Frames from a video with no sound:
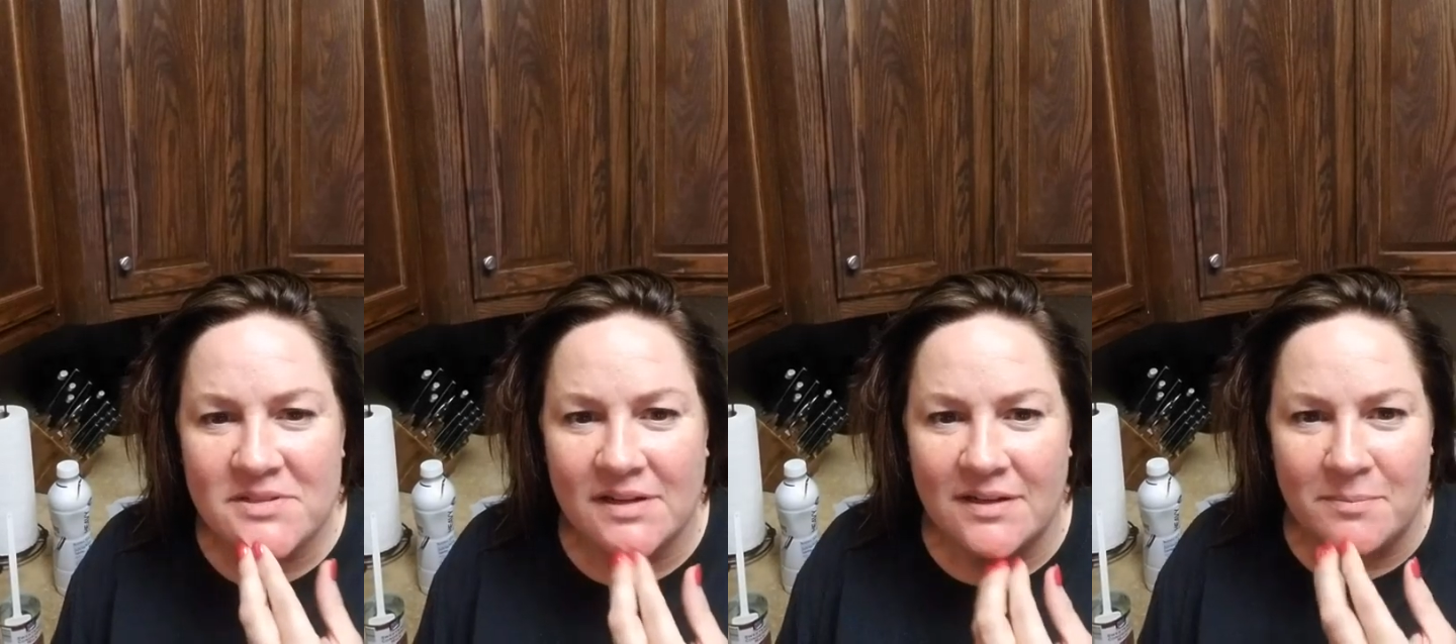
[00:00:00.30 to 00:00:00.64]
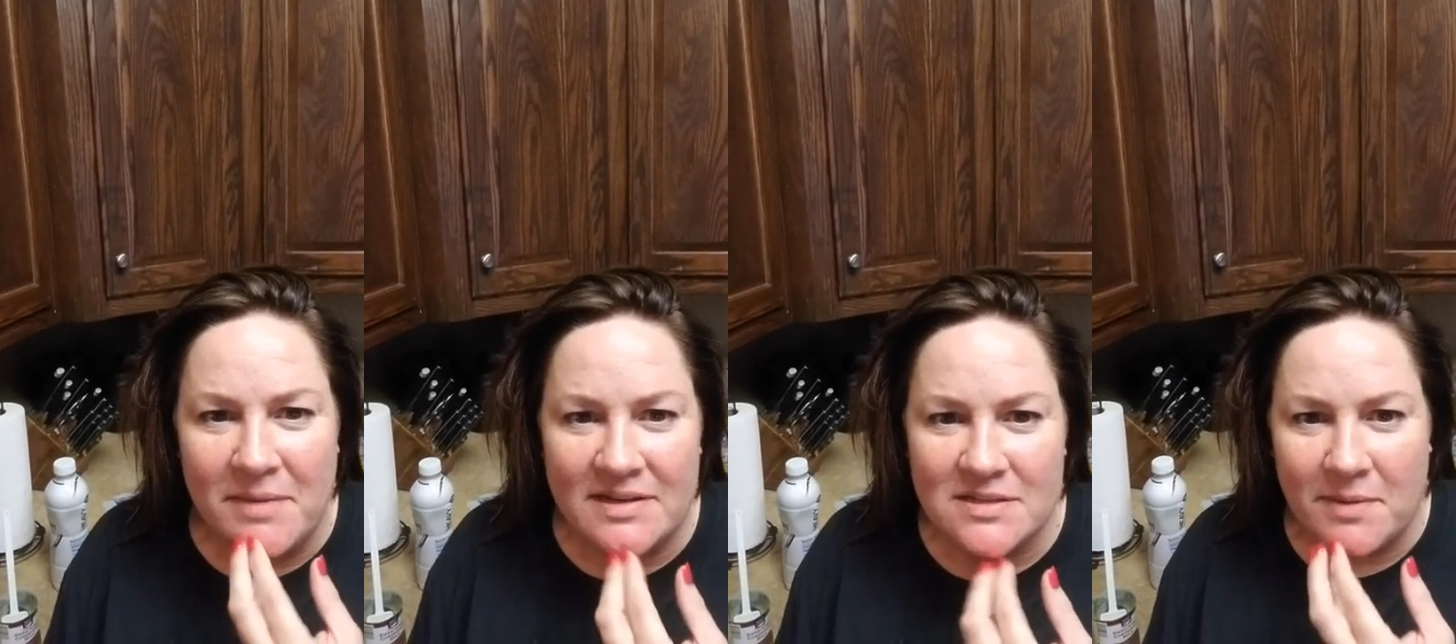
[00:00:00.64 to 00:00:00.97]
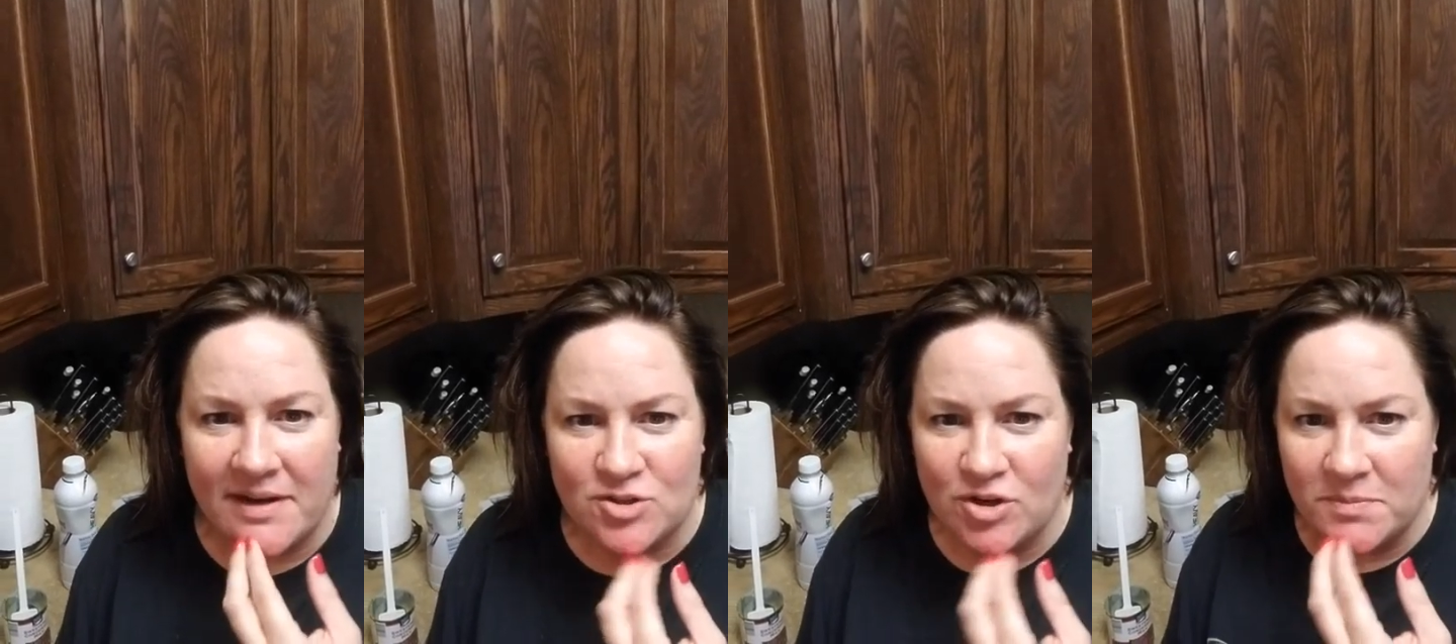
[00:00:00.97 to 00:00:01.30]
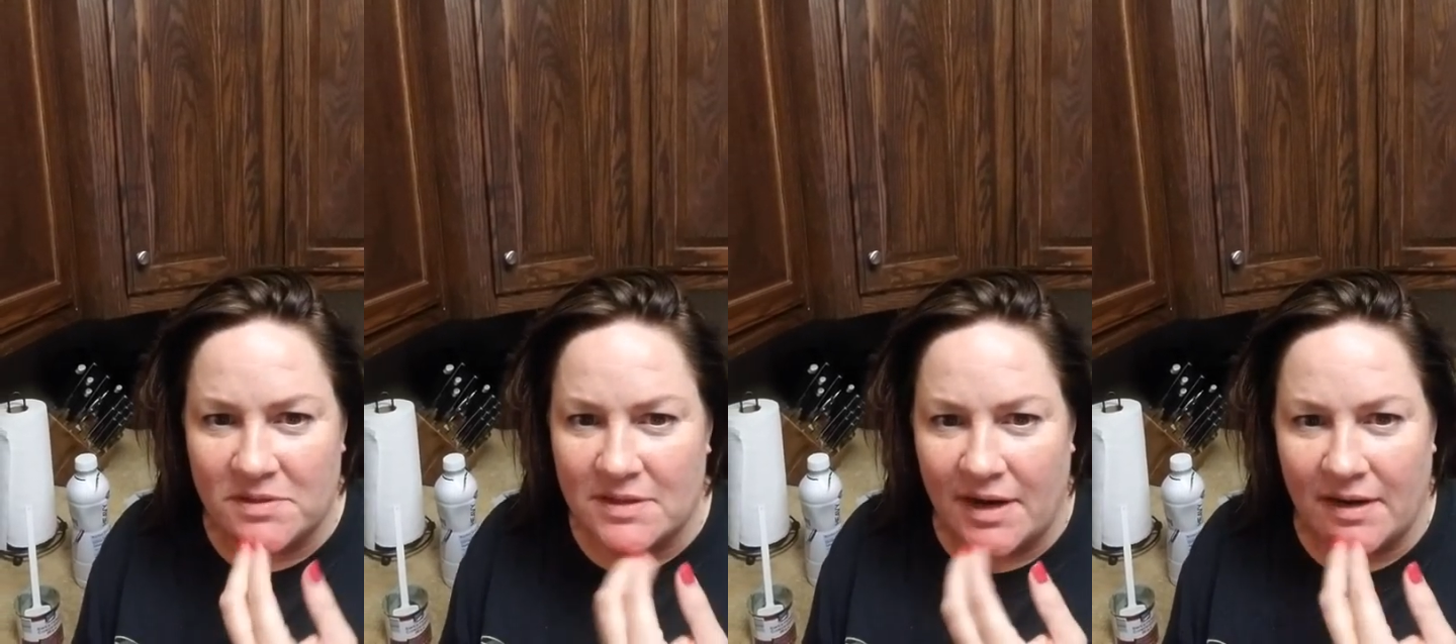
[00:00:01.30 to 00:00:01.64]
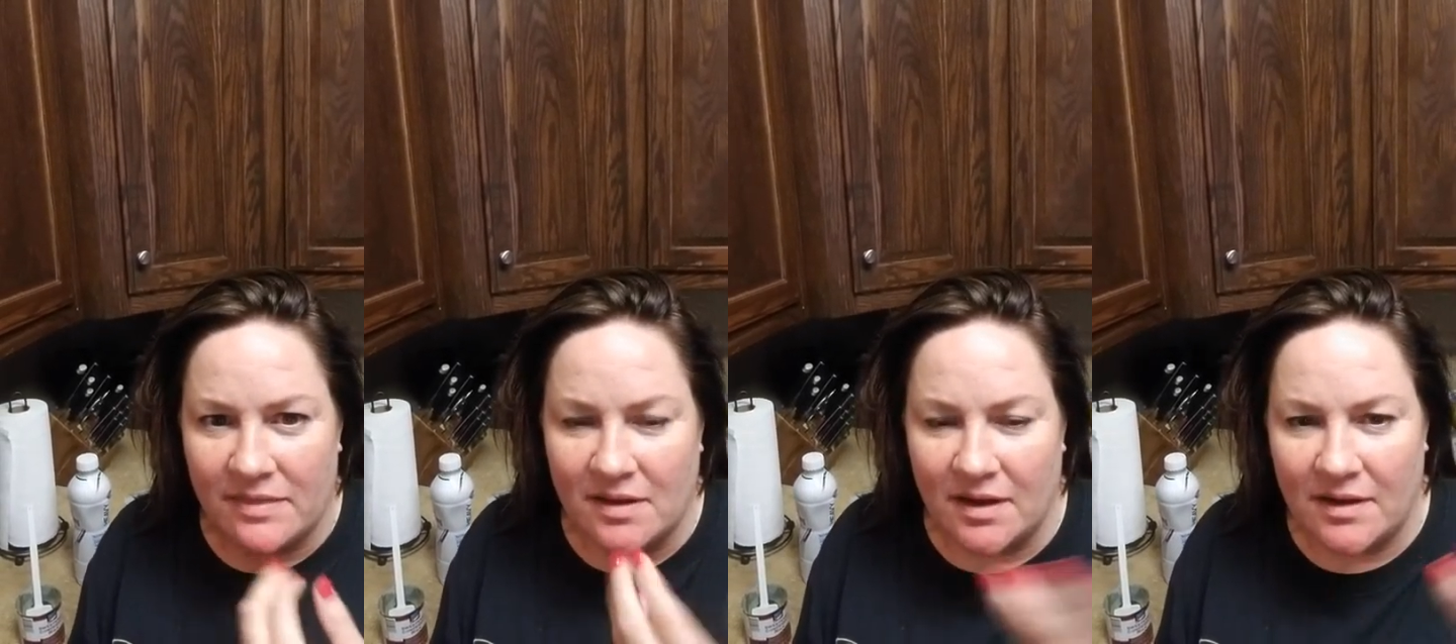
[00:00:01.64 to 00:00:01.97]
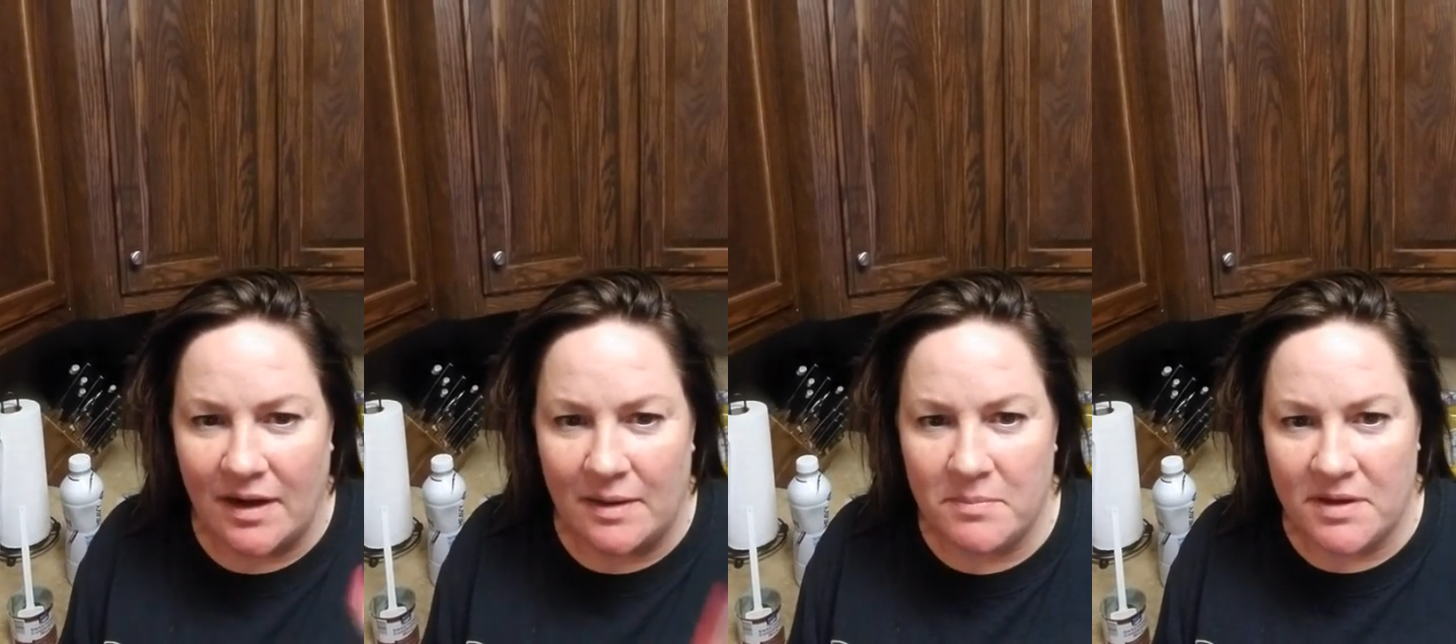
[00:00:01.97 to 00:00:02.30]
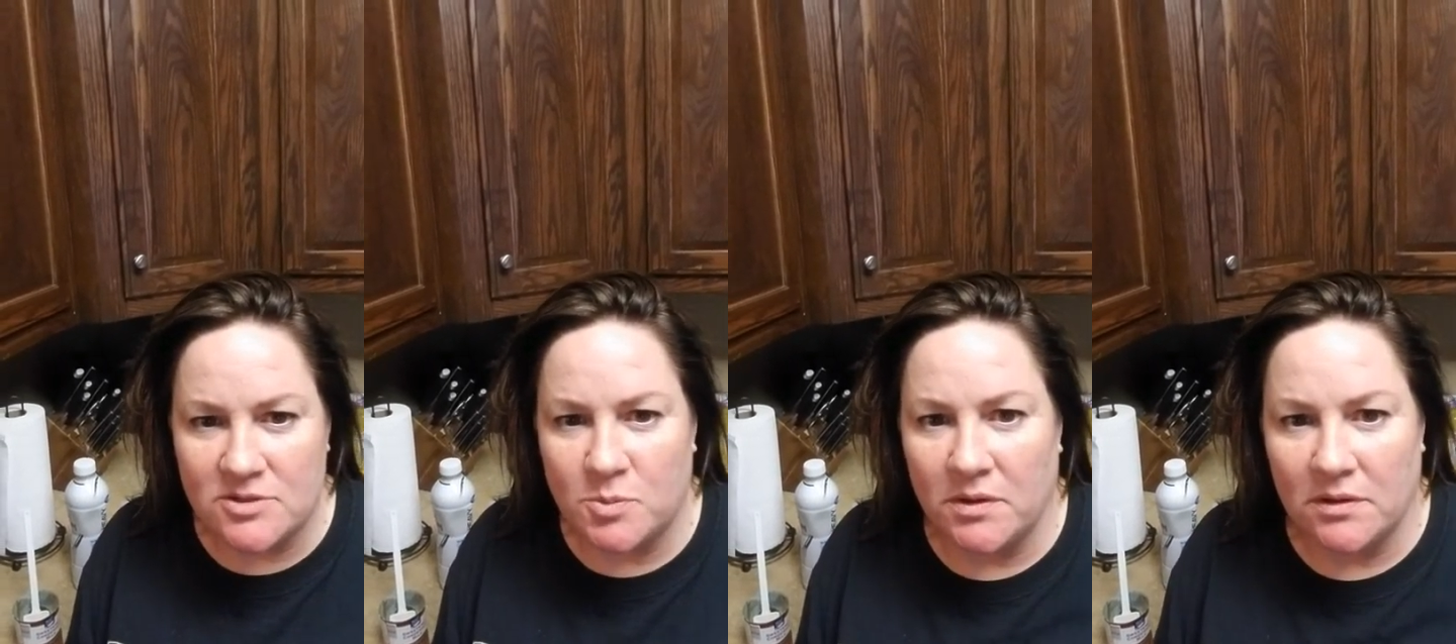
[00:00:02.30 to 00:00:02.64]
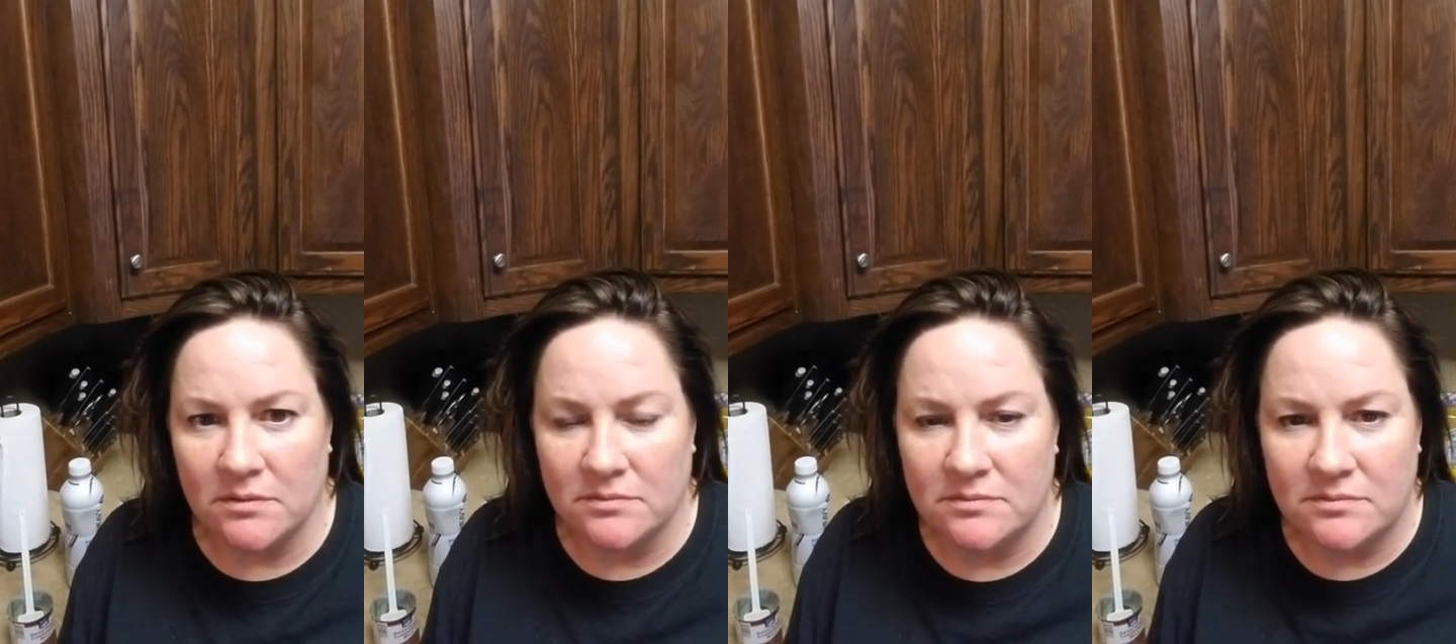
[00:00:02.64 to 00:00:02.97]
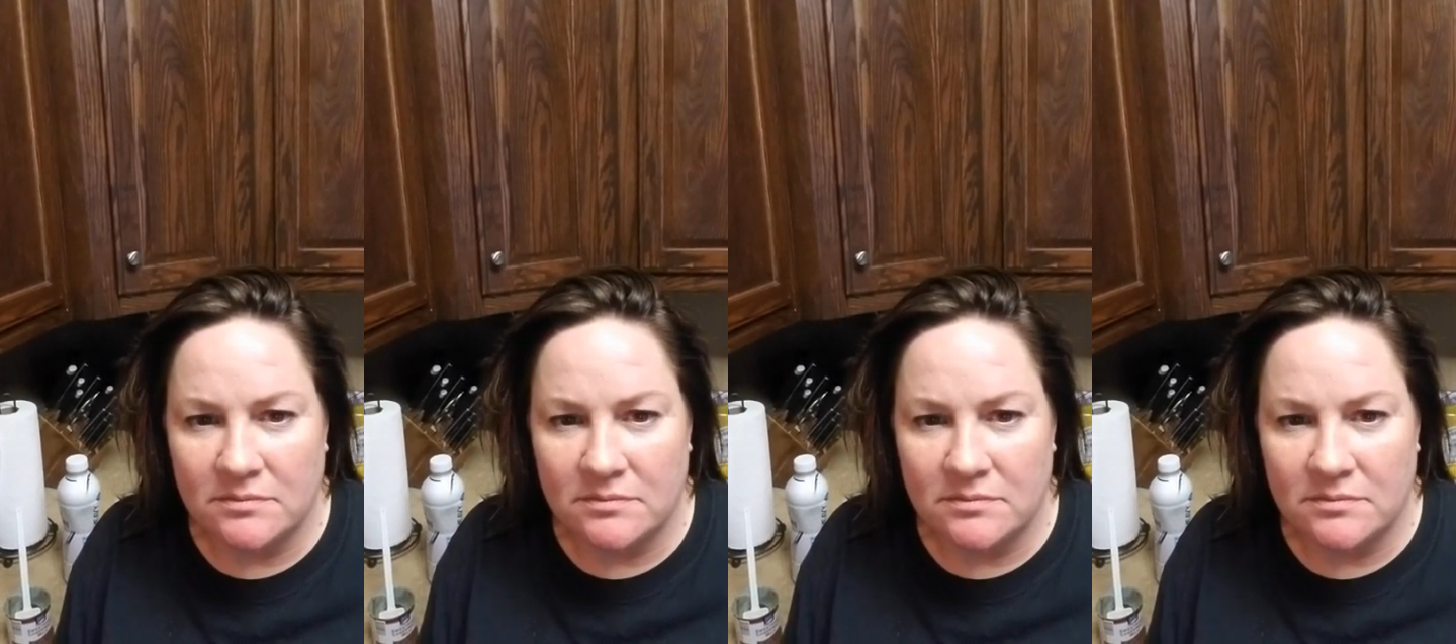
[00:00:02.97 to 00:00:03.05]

gonna make some ice cream tonight and thought I may as well